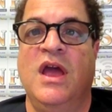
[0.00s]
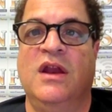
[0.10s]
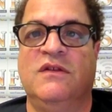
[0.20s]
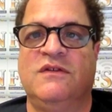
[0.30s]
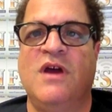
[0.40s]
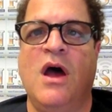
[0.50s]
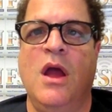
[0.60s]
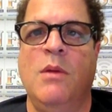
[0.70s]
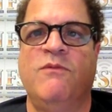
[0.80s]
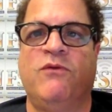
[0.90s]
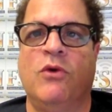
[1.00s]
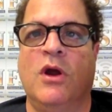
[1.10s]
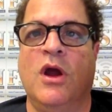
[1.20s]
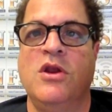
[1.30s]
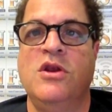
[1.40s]
And it's time for
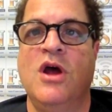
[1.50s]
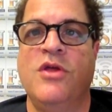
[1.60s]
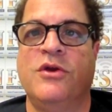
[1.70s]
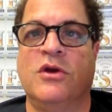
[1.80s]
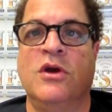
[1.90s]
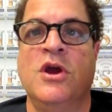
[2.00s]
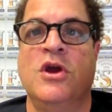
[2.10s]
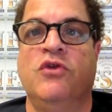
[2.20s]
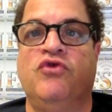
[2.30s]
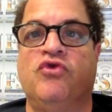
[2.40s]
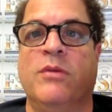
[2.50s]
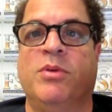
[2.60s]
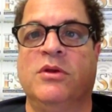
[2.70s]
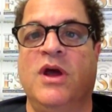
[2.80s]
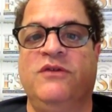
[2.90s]
another
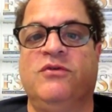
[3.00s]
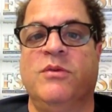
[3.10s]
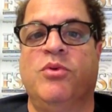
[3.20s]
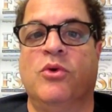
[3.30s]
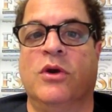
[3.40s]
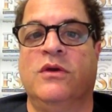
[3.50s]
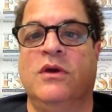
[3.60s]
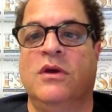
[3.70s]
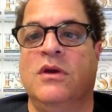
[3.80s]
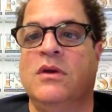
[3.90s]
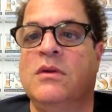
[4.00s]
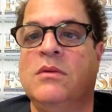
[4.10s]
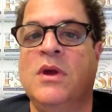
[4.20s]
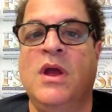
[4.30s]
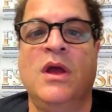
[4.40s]
Triple Lutz report.
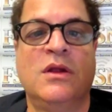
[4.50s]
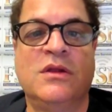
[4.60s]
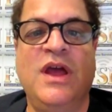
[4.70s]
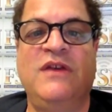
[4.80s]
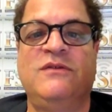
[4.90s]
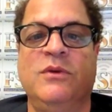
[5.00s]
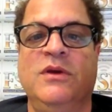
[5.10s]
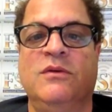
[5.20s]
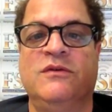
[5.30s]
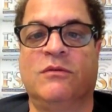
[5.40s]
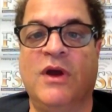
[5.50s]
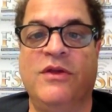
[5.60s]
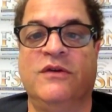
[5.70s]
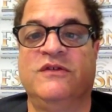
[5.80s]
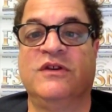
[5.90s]
Last week was a
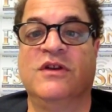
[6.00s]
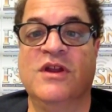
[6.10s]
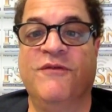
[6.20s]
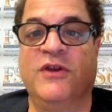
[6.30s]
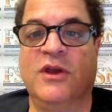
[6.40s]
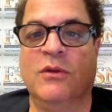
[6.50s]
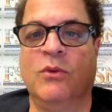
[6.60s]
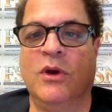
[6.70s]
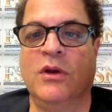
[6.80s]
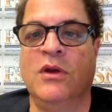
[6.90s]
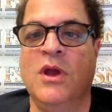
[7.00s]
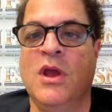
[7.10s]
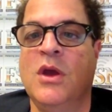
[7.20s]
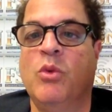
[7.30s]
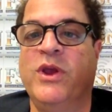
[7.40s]
rather significant one.
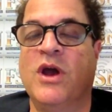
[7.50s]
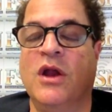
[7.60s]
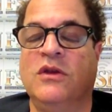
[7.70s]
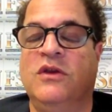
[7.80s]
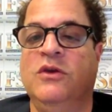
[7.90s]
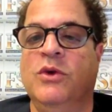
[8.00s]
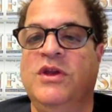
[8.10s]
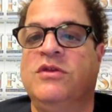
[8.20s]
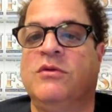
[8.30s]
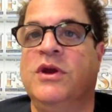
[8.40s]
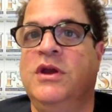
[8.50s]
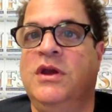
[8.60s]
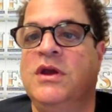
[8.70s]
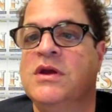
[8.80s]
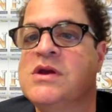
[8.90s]
We got QE3
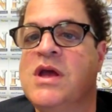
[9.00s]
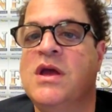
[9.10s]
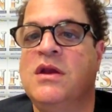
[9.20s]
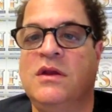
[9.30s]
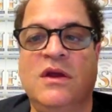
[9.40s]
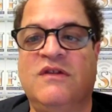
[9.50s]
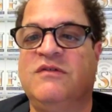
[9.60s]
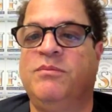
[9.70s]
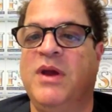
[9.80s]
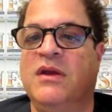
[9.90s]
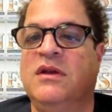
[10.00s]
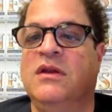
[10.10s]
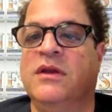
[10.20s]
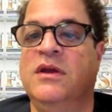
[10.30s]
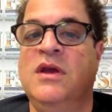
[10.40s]
and,
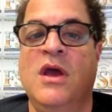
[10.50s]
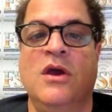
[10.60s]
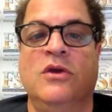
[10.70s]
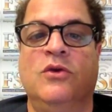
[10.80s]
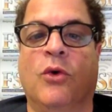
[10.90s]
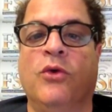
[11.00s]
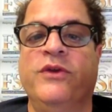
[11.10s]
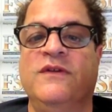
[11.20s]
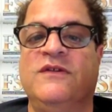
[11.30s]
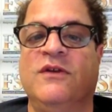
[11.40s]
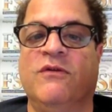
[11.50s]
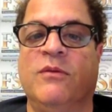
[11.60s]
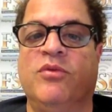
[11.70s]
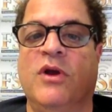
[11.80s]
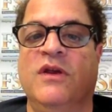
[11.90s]
expectedly, gold and silver
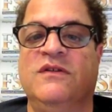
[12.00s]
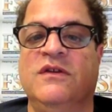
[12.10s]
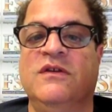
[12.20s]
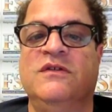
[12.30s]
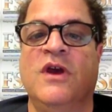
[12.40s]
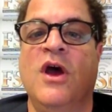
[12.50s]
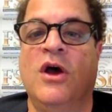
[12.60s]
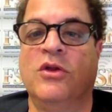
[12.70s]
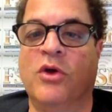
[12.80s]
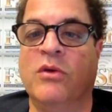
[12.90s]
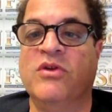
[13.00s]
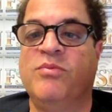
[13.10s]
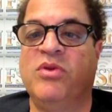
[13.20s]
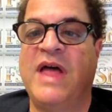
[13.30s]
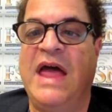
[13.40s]
prices, along with
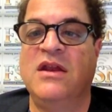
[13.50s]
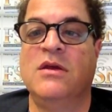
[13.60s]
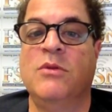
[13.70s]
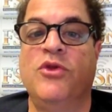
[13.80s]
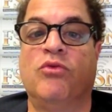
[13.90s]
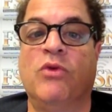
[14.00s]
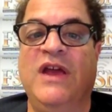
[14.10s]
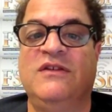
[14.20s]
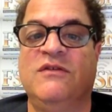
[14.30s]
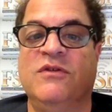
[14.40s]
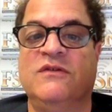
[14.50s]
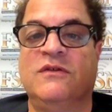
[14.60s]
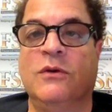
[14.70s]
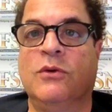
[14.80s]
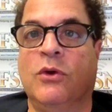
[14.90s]
platinum and the rest of the
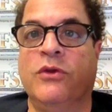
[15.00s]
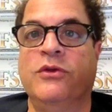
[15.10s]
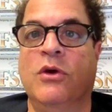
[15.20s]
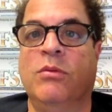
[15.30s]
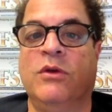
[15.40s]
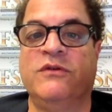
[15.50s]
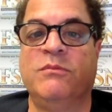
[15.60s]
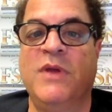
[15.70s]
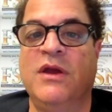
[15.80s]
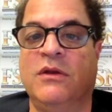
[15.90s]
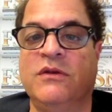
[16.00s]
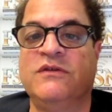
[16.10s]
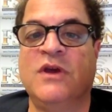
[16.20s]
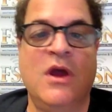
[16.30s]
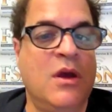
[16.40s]
so-called nobles metals
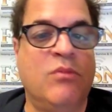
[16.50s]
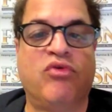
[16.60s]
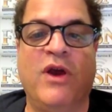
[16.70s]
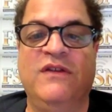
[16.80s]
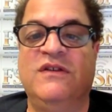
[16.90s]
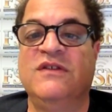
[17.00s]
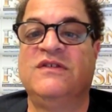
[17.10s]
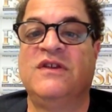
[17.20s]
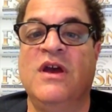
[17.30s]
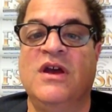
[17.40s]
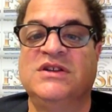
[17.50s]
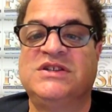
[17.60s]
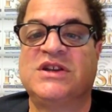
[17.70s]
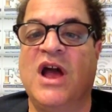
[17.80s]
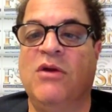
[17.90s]
prices
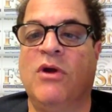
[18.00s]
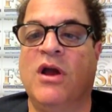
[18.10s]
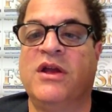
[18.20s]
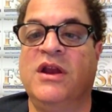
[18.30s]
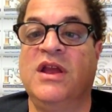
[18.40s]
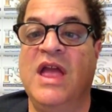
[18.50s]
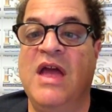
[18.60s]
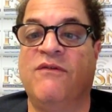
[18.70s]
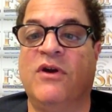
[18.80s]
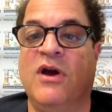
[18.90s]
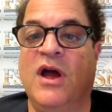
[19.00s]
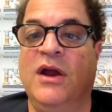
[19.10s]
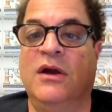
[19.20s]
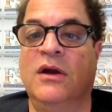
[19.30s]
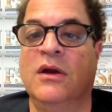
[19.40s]
skyrocketing ever
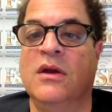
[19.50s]
higher.